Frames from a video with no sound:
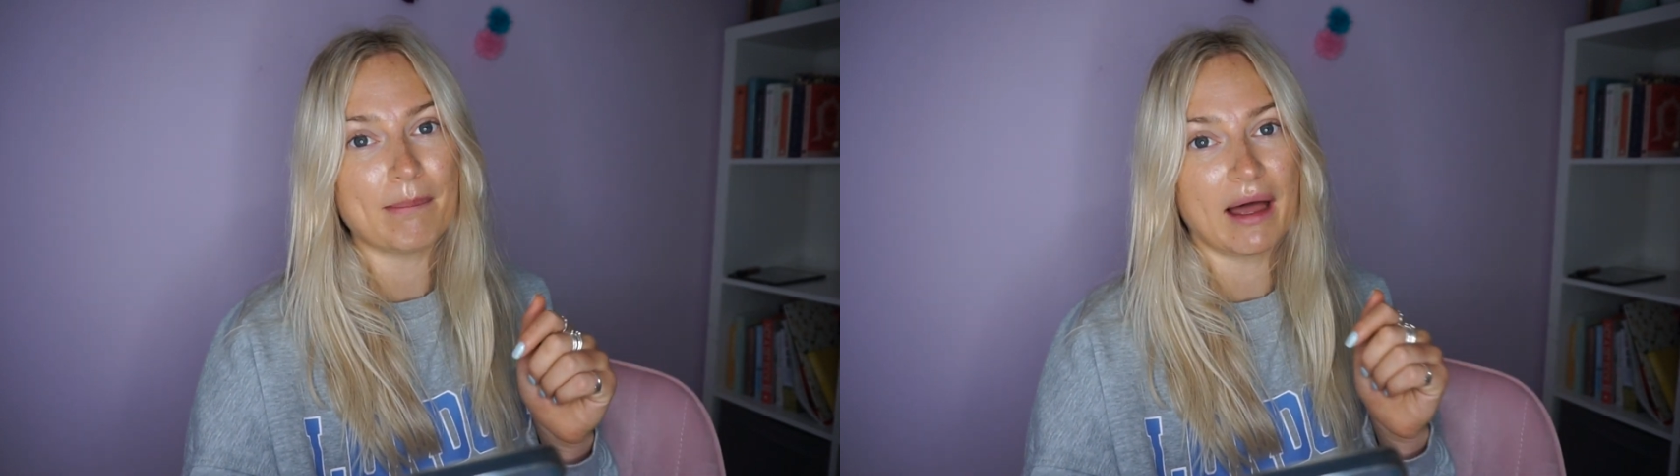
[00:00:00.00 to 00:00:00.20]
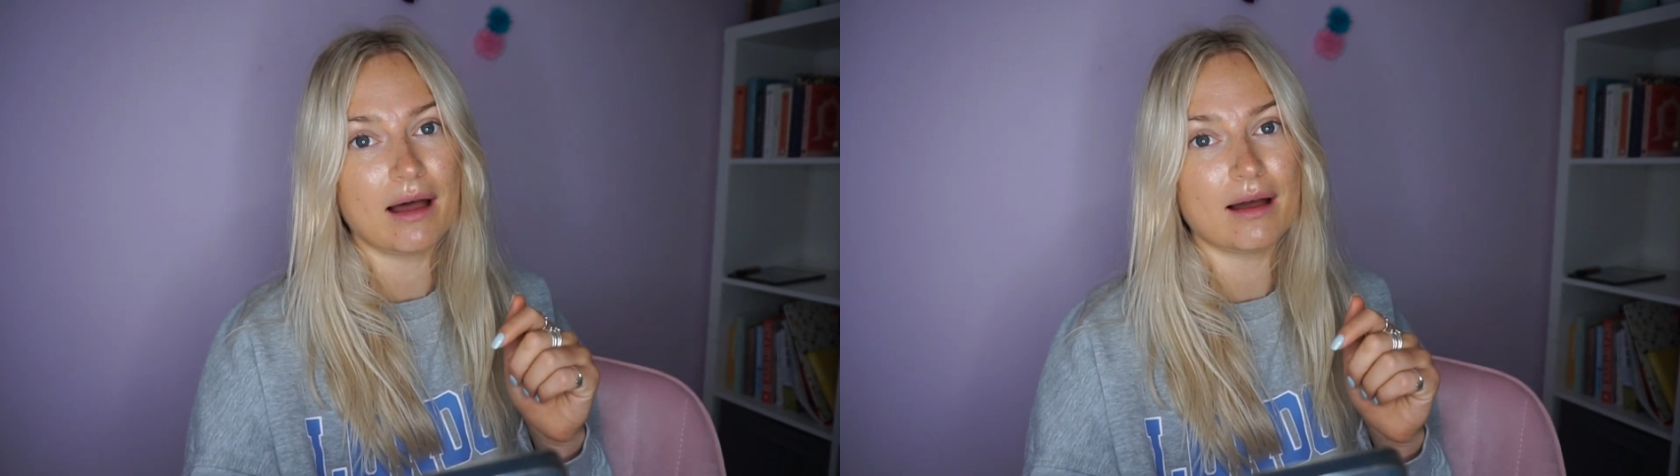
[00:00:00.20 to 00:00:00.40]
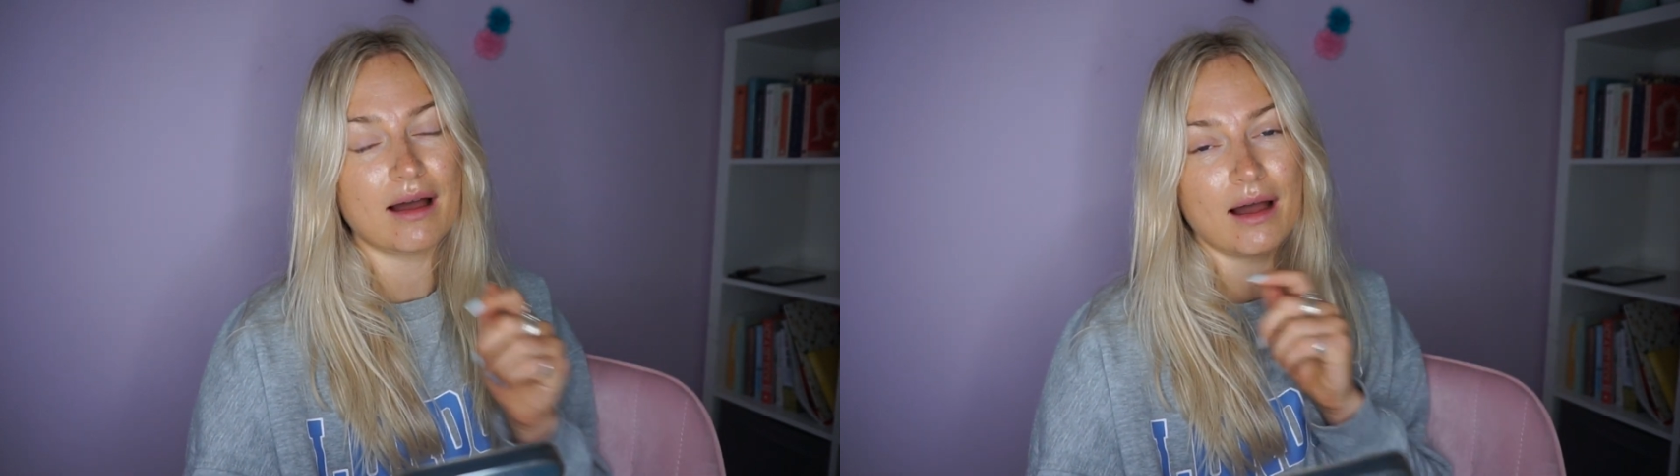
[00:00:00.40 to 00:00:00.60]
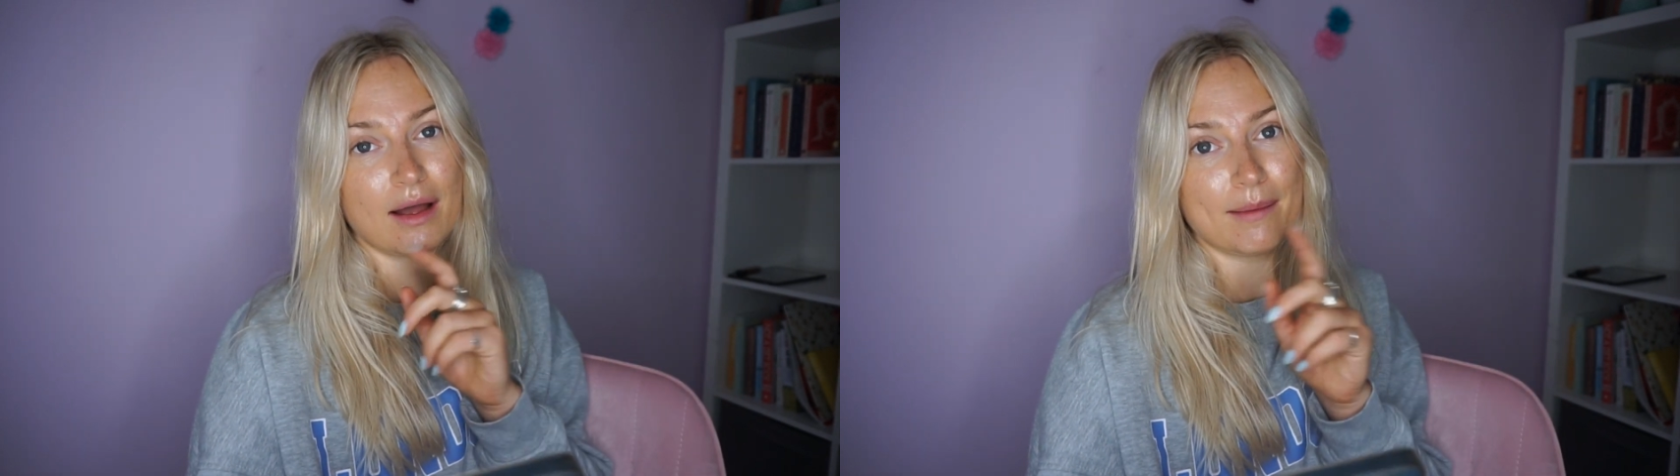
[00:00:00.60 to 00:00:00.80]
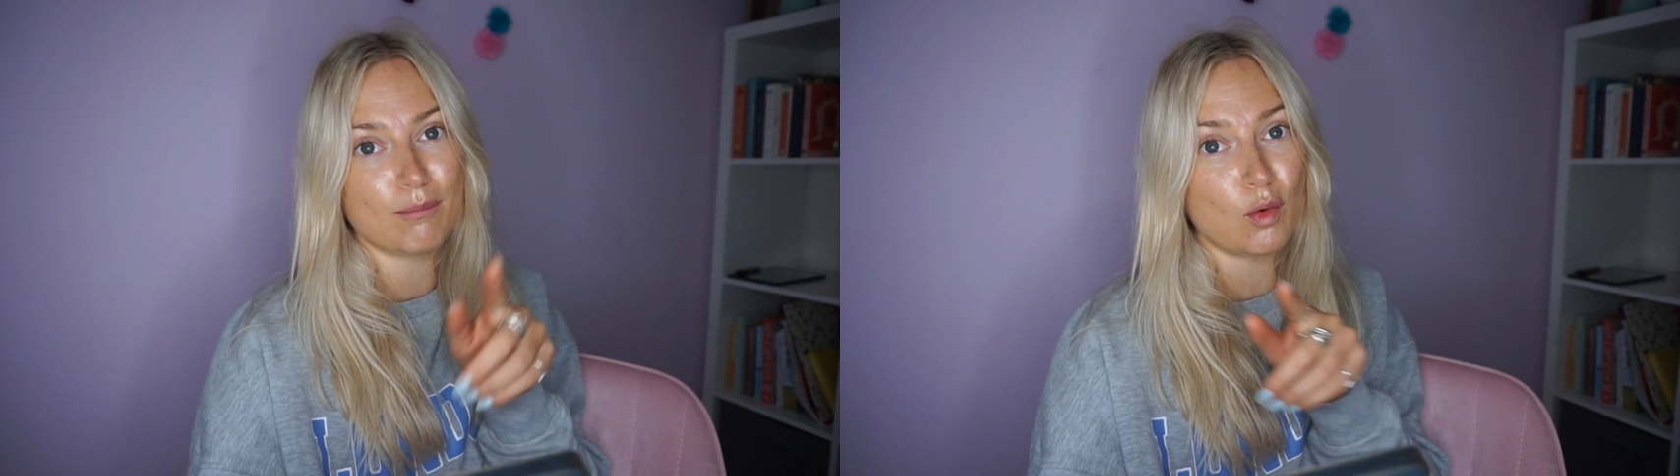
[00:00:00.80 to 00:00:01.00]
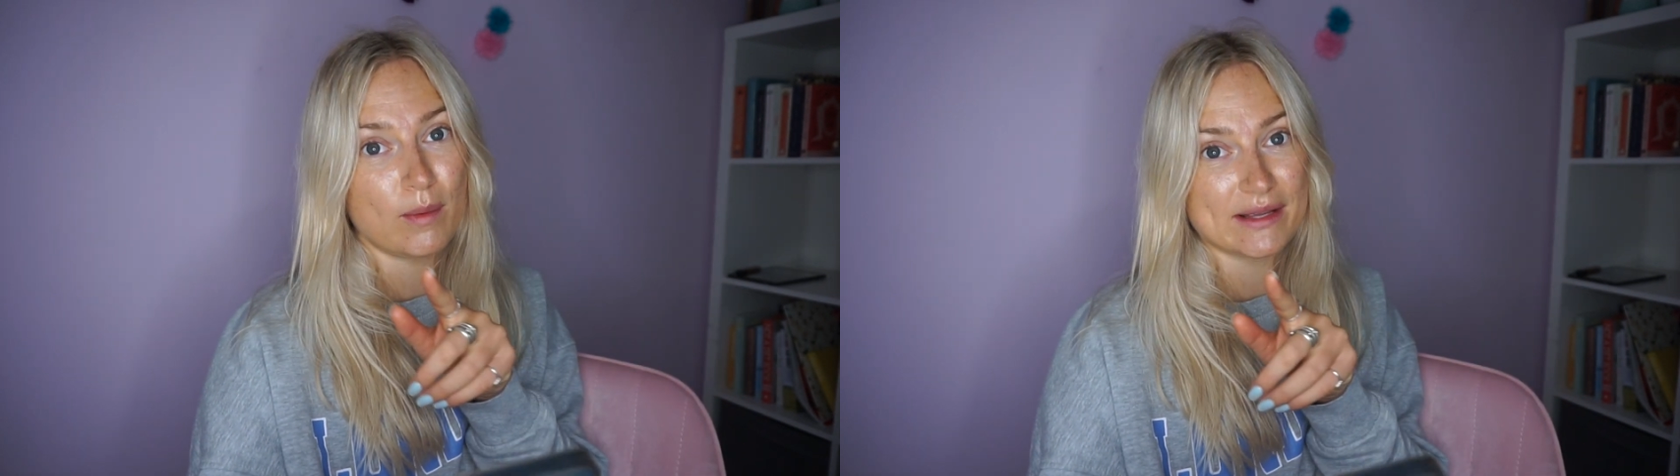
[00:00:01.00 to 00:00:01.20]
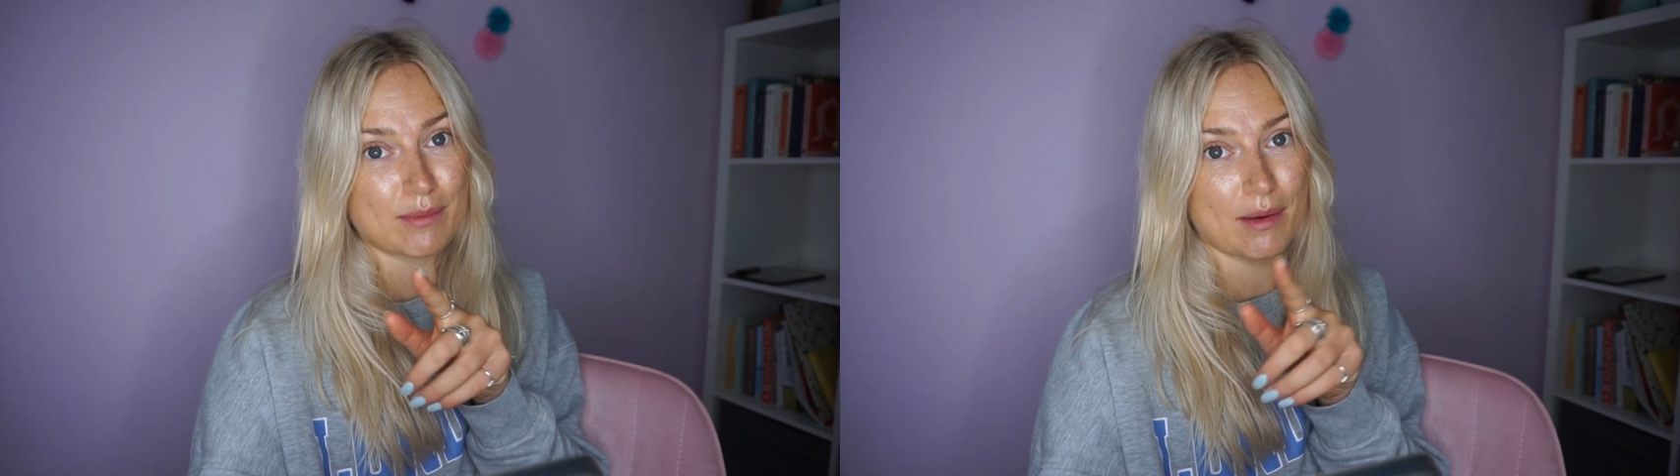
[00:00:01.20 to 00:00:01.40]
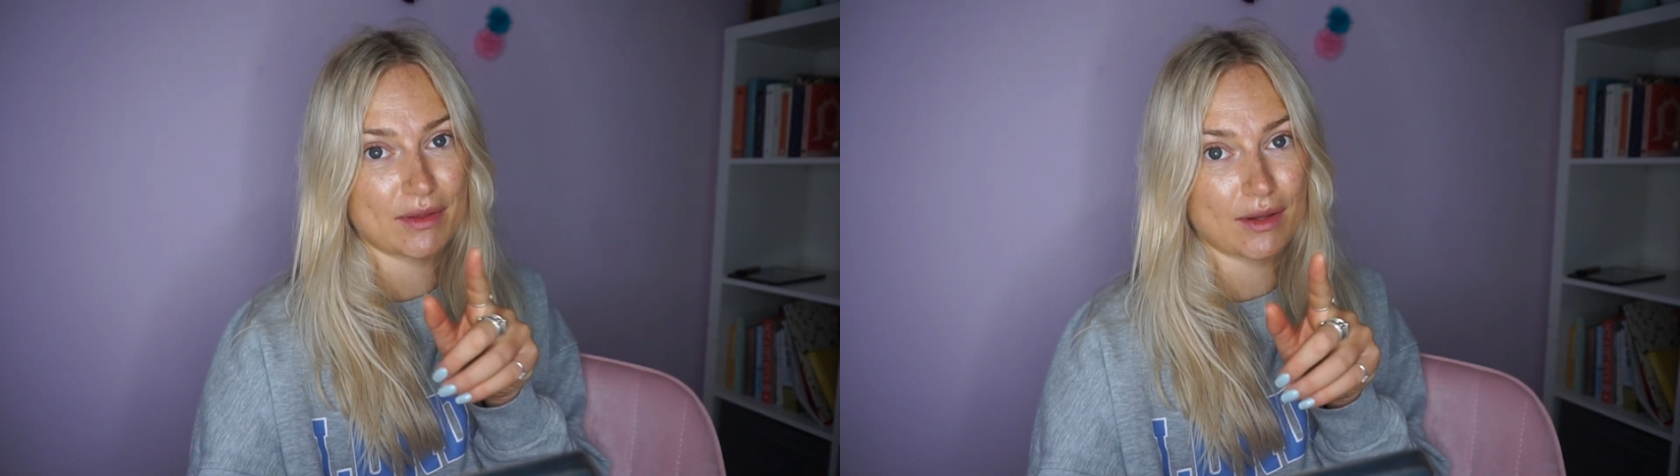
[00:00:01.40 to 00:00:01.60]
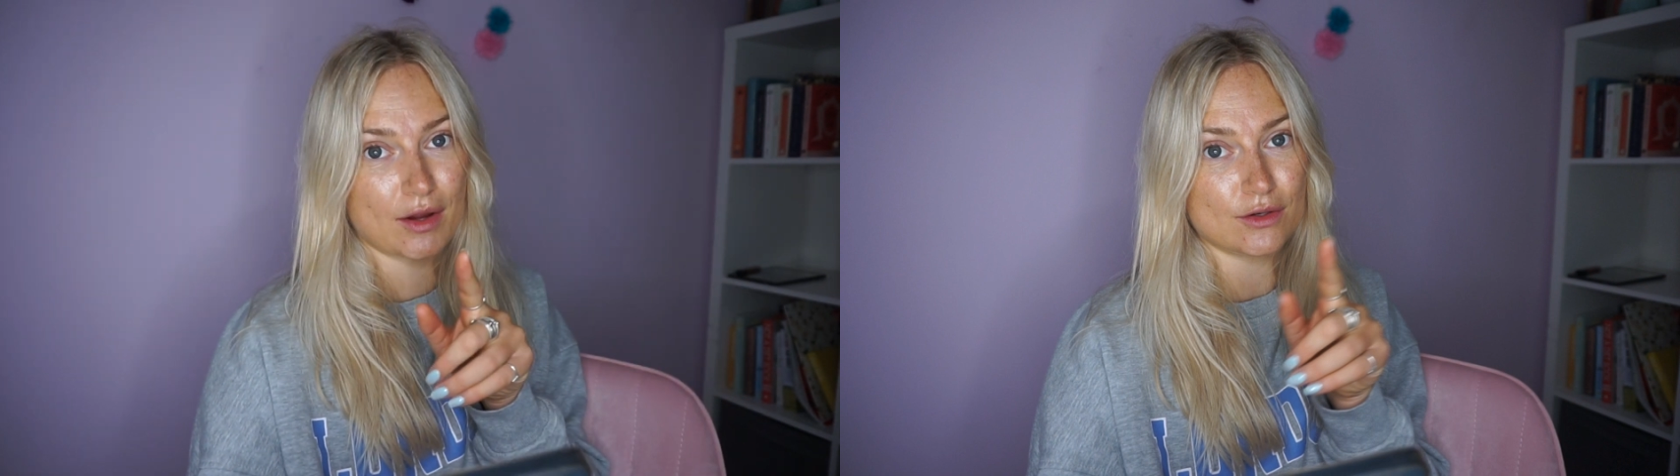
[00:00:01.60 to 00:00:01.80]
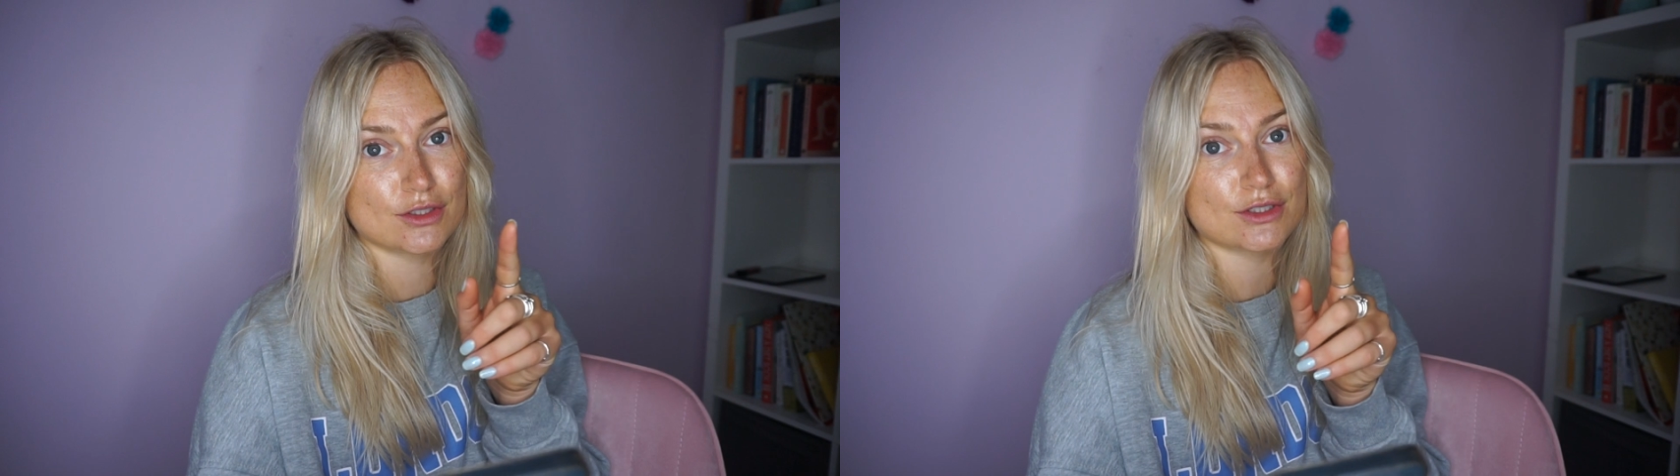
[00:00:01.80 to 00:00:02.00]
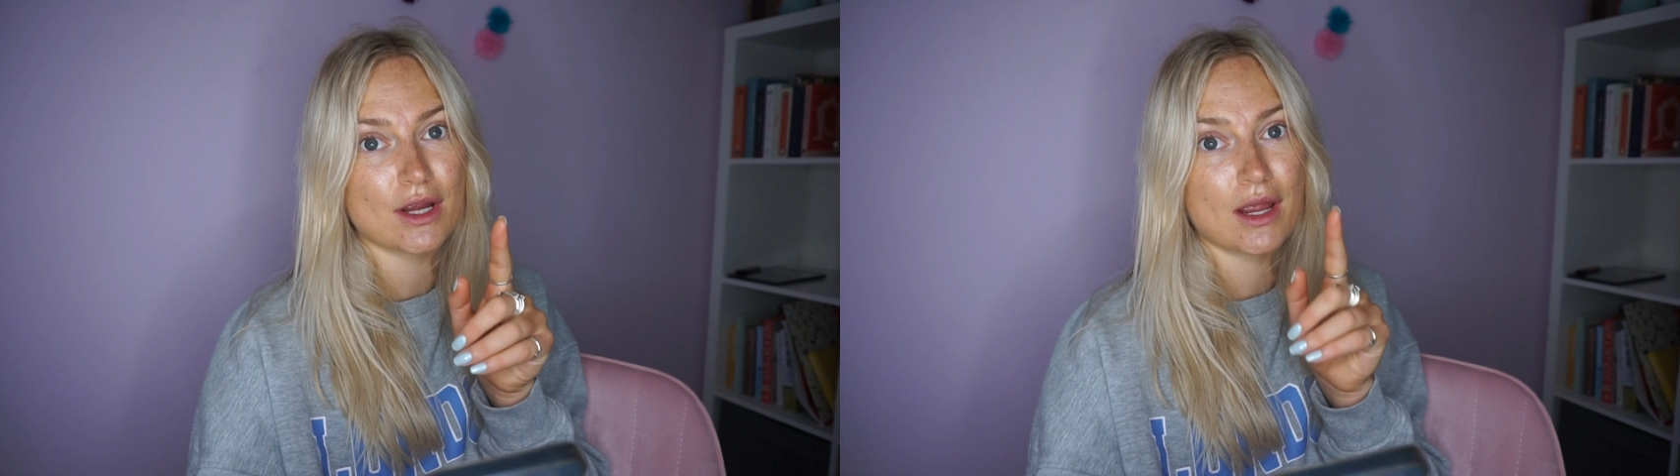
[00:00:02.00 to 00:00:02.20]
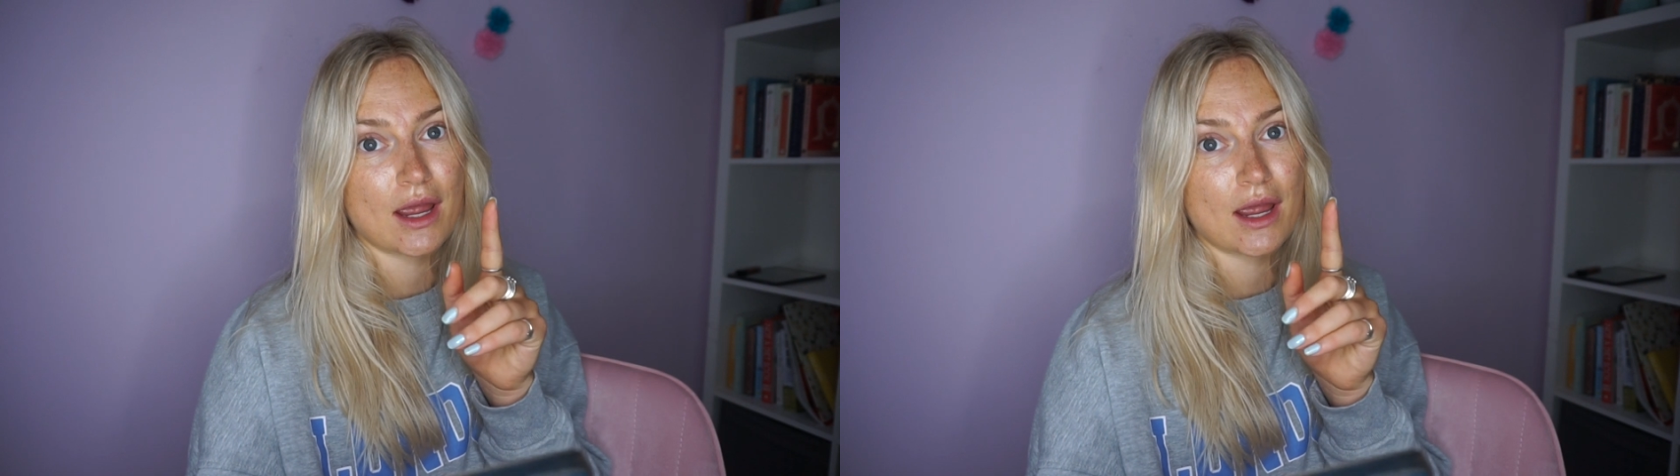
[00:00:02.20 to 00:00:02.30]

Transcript: But always work with a coach